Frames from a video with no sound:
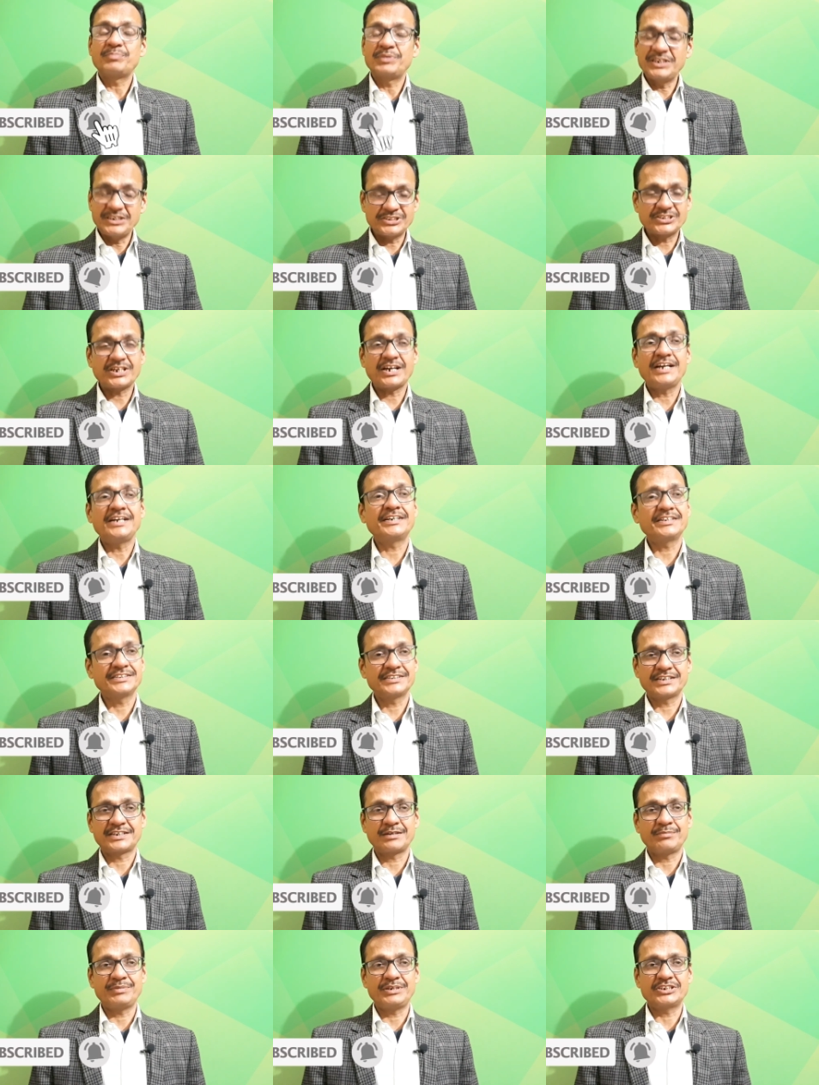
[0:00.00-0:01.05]
Please write
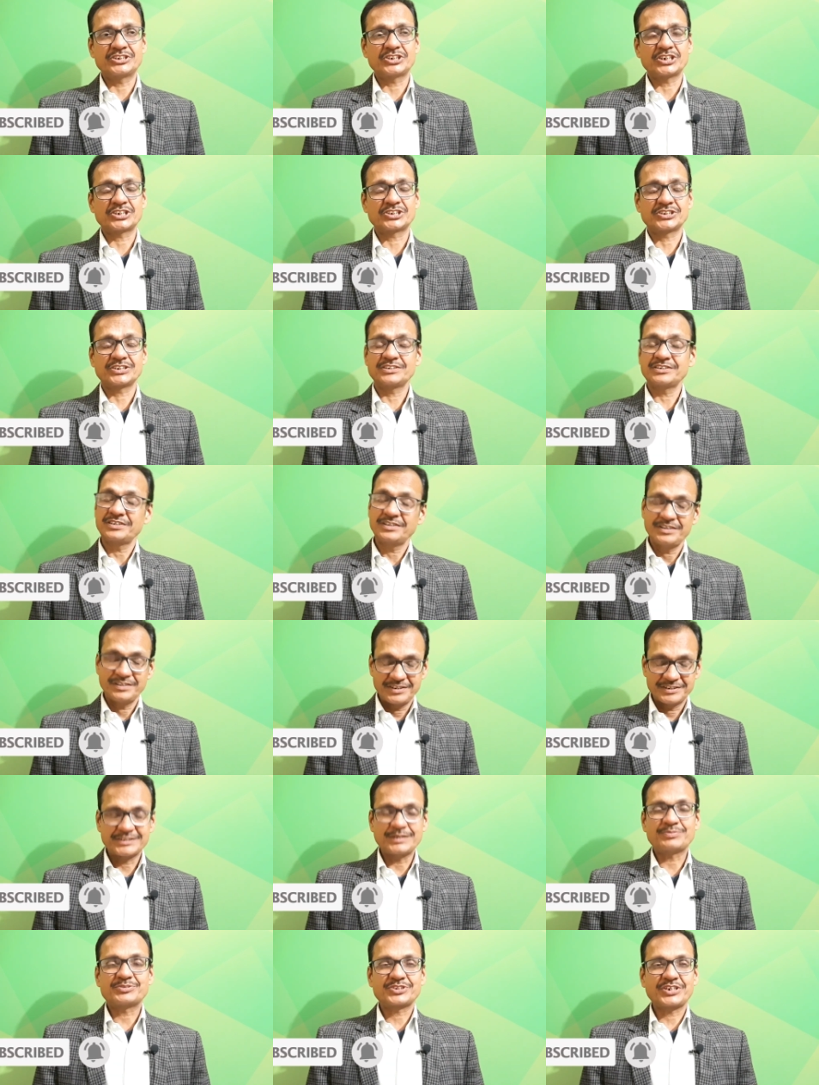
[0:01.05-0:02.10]
in the comment section,
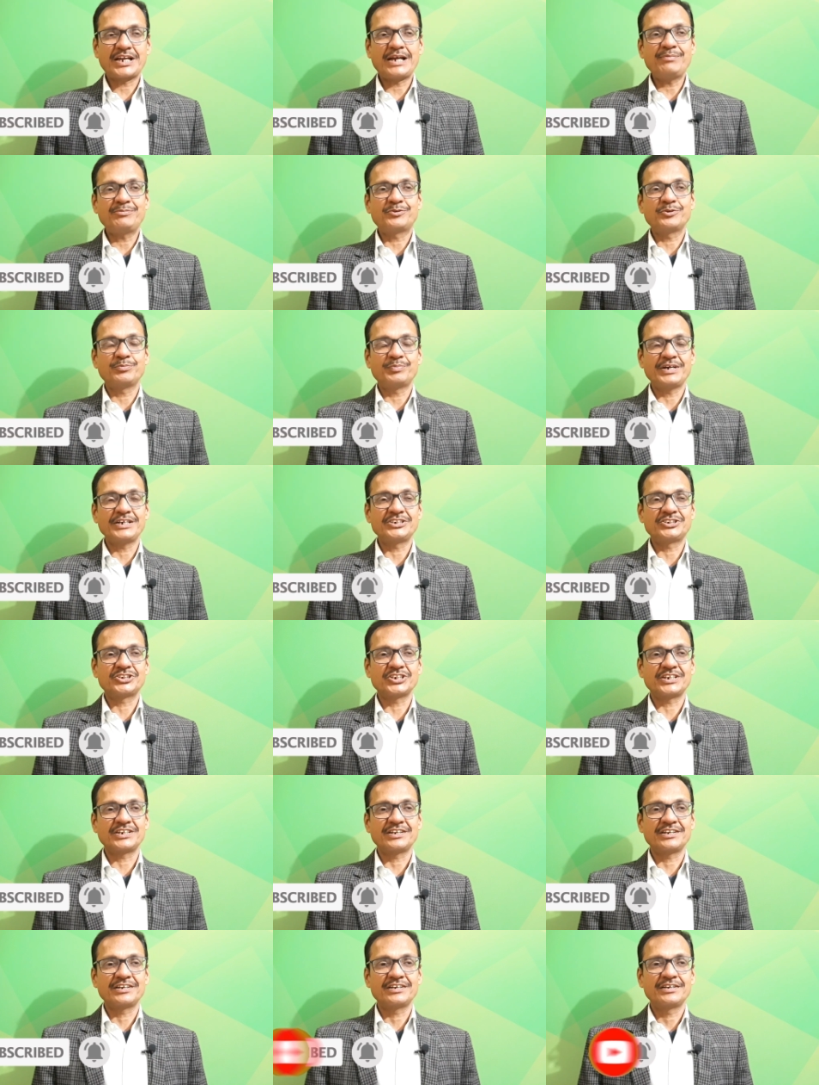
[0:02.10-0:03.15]
subscribe to my
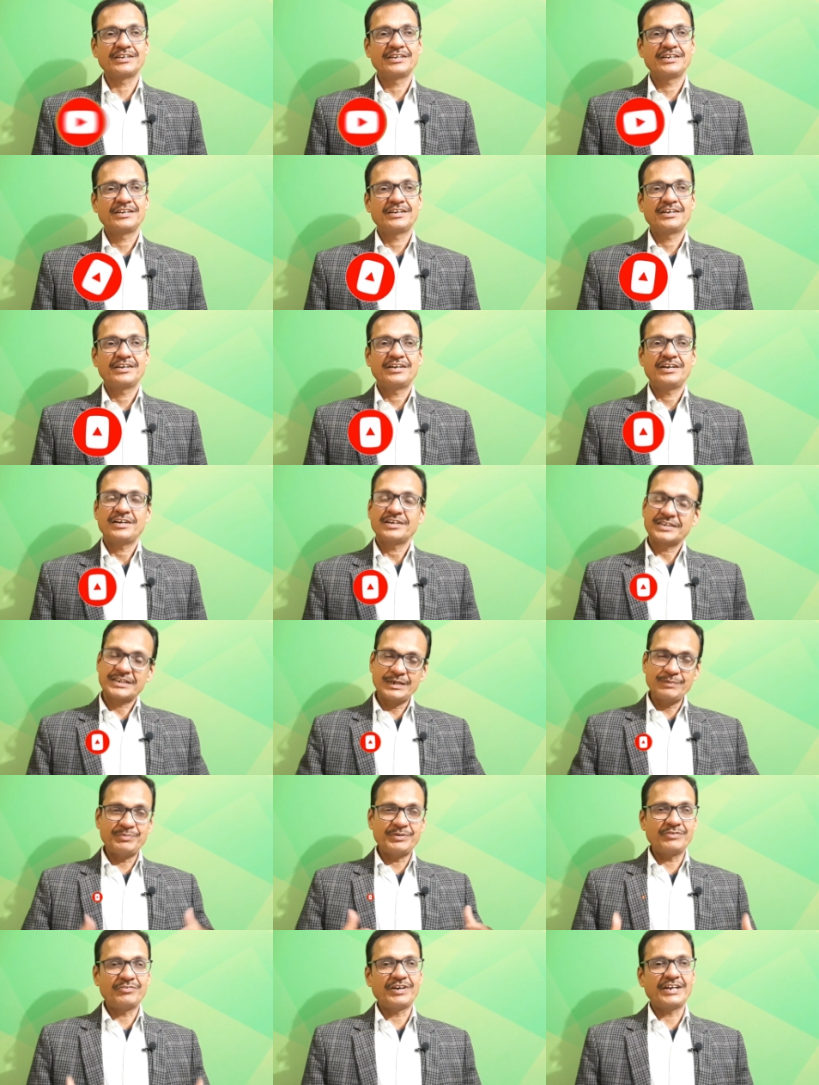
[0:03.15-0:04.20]
channel,
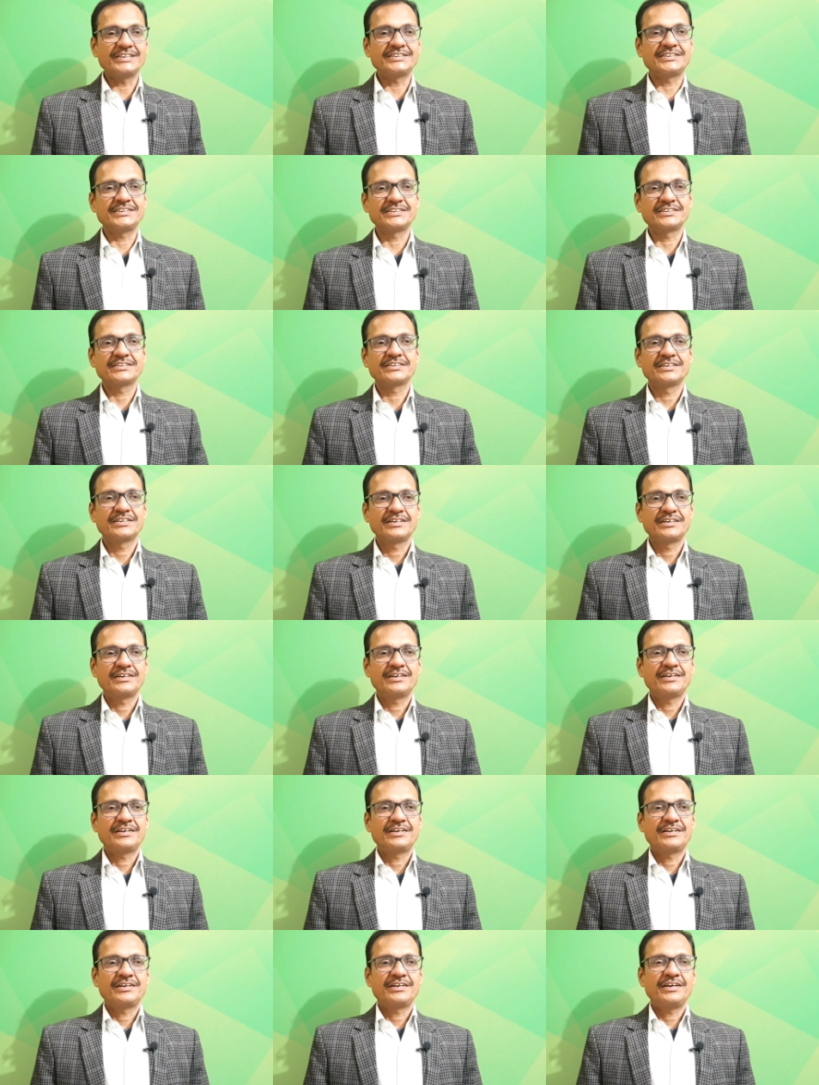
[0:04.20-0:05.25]
keep revising.
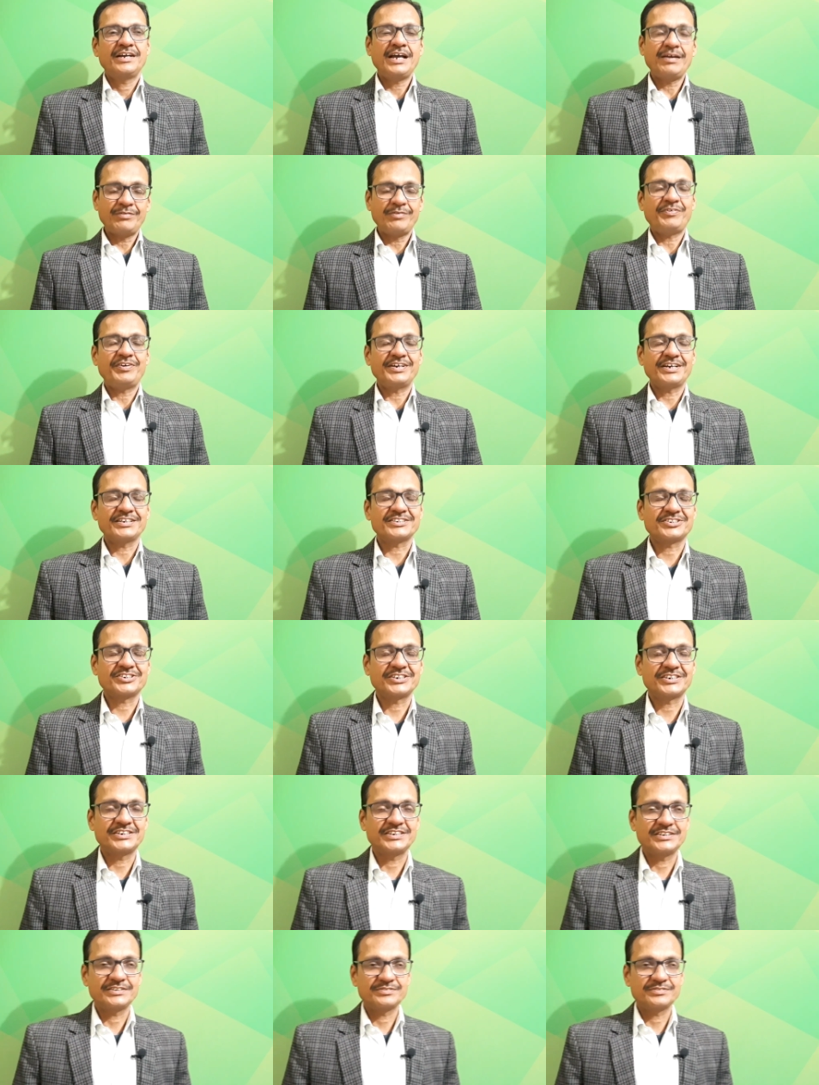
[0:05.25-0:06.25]
Have a fantastic